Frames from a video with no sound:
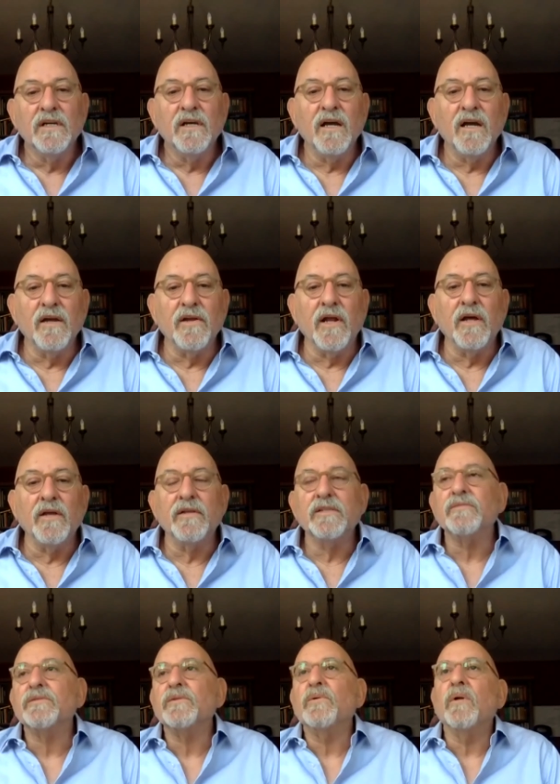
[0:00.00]
You know, this
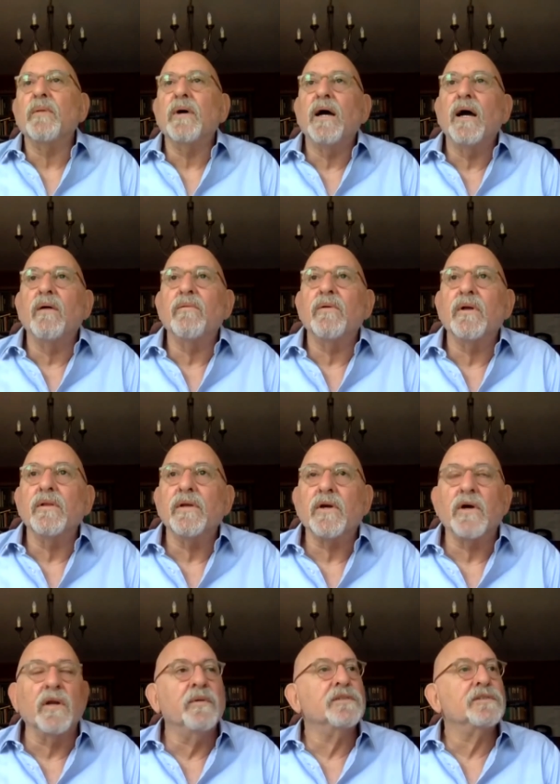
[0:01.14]
was all about whether the
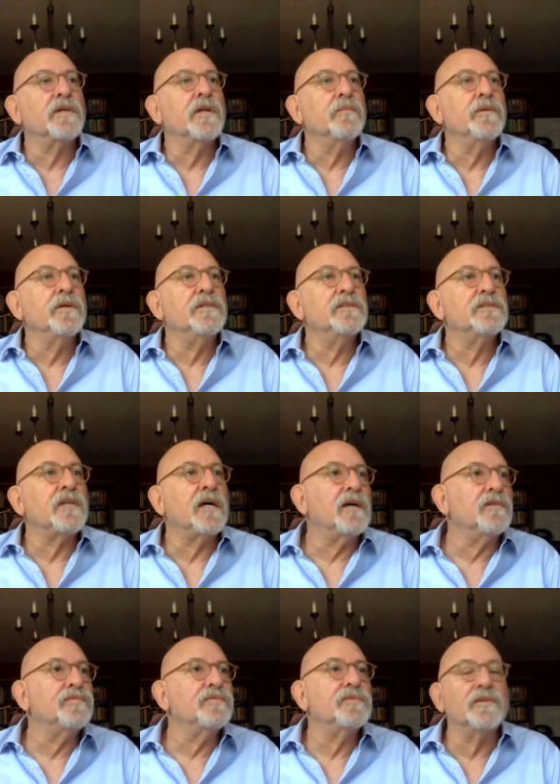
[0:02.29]
economy is going to be
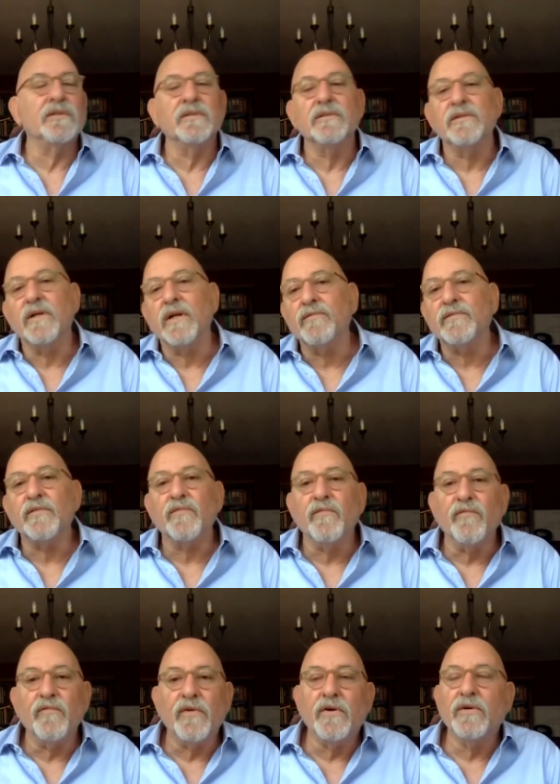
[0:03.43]
stuffed and you have
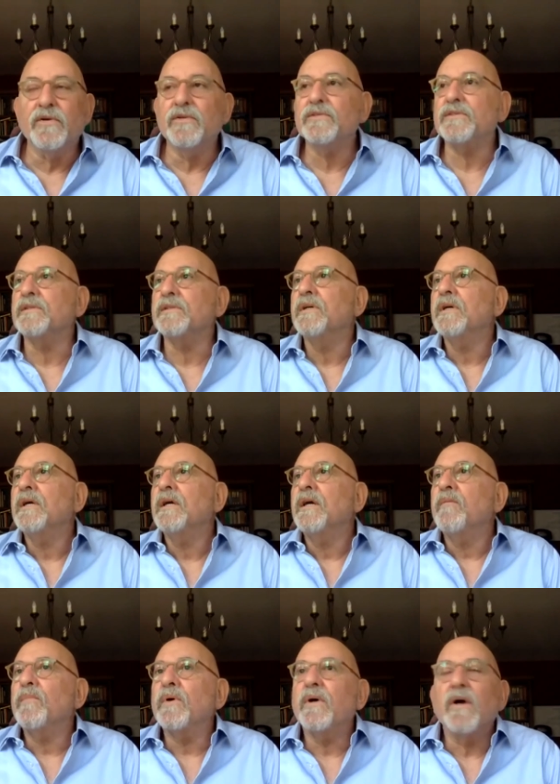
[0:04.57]
different views.
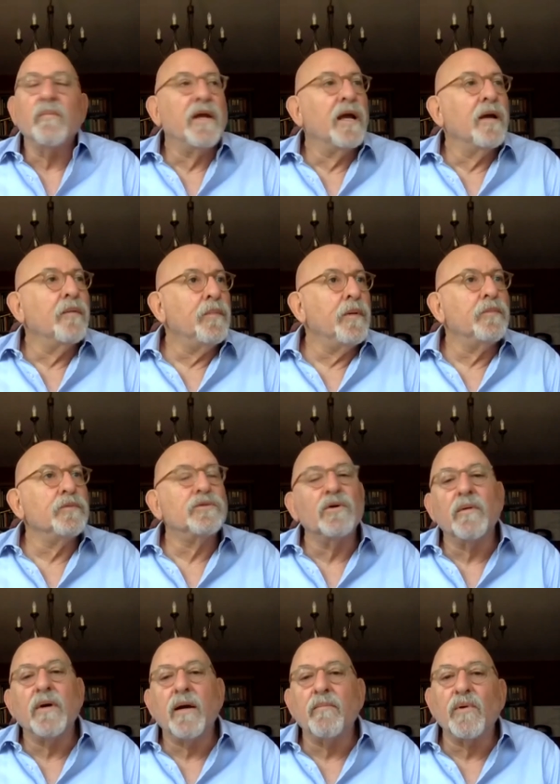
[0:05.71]
But I mean, how many people talk
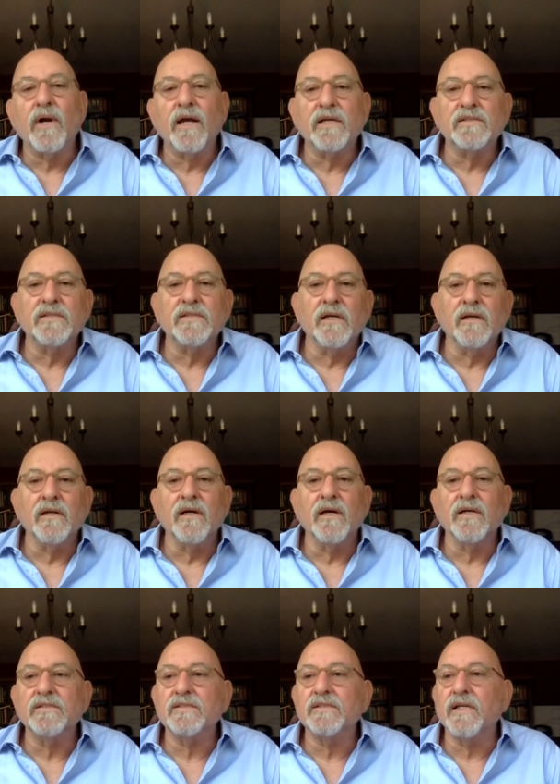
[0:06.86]
about Brexit? You know, I
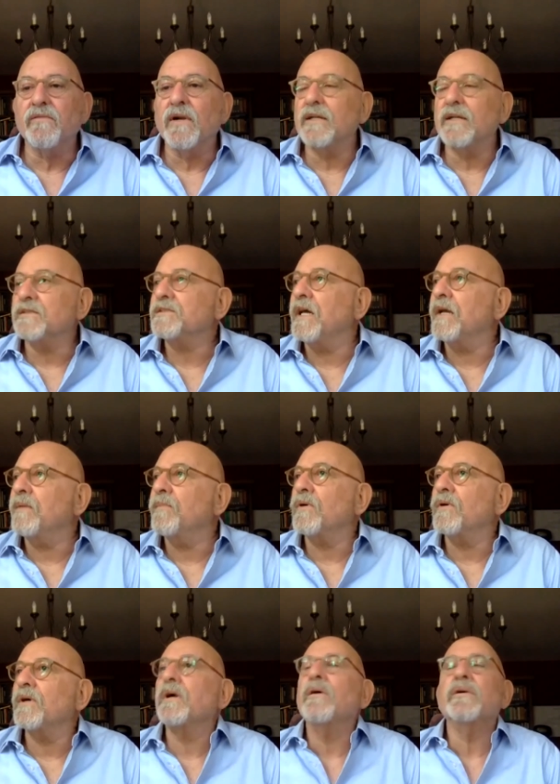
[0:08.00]
sit around a table or
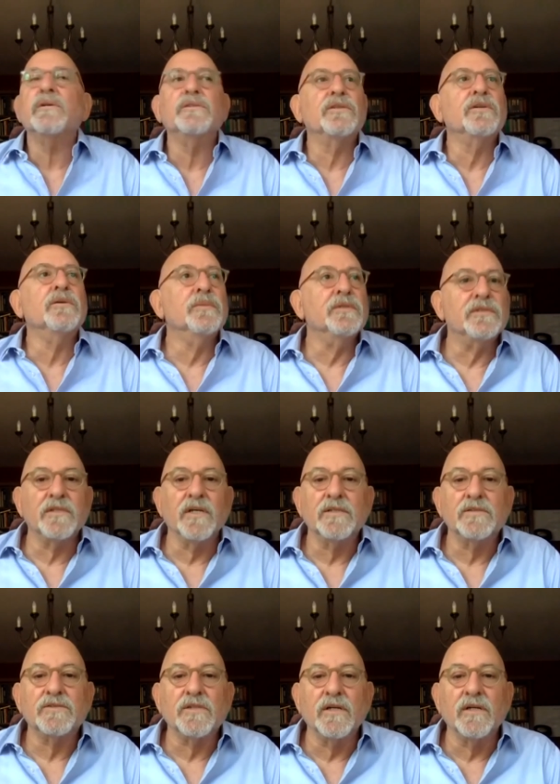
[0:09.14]
I go on a Zoom, etc.,
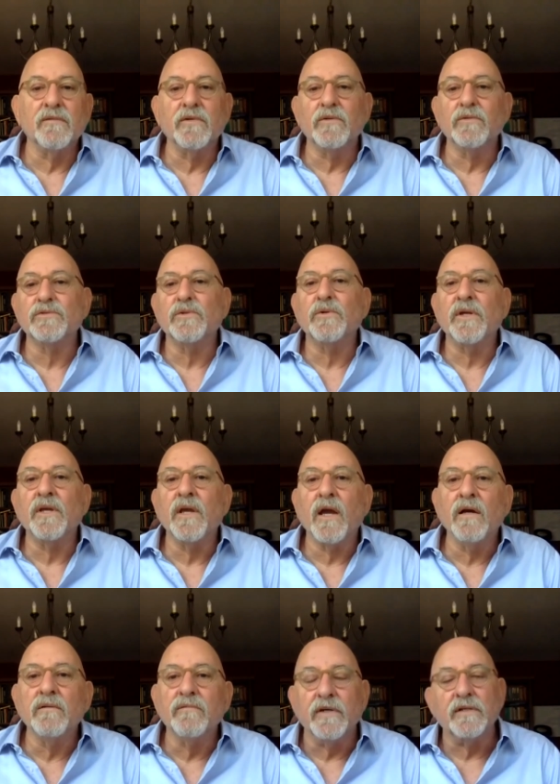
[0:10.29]
and we're all talking
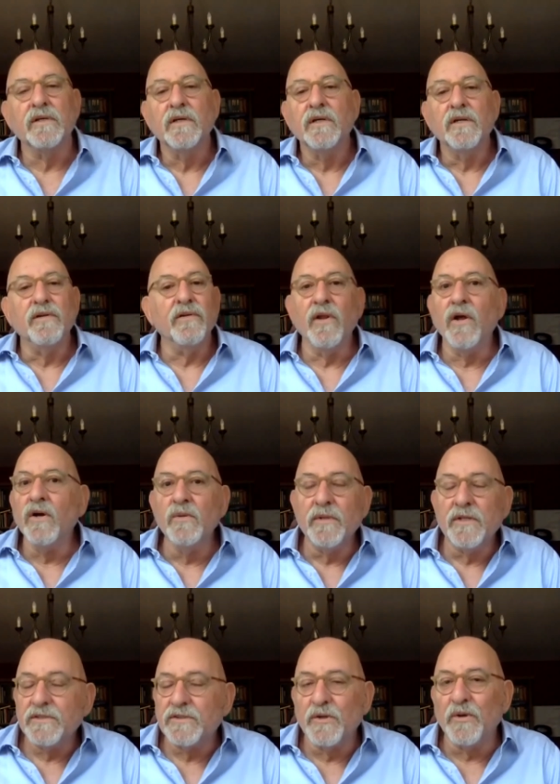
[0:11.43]
COVID.
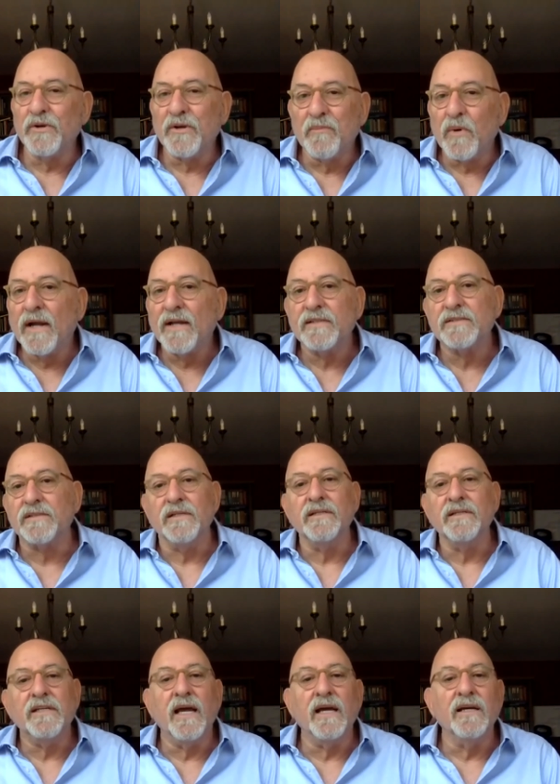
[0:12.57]
Nobody's talking Brexit
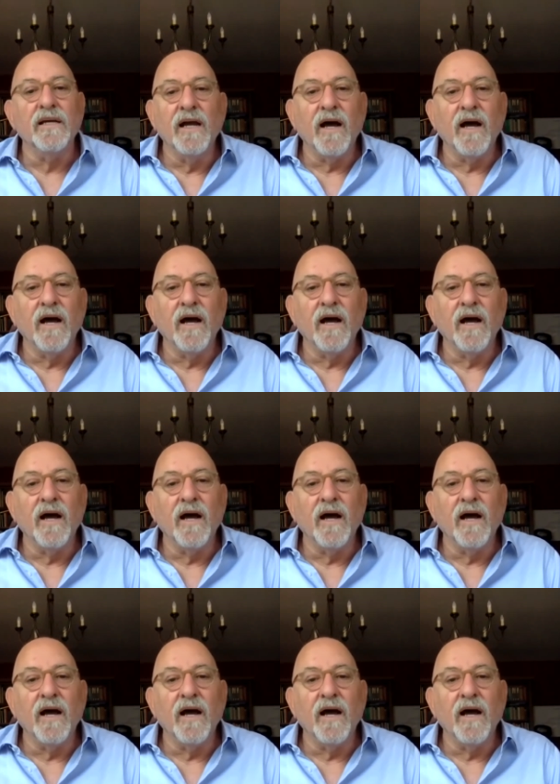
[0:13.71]
yet.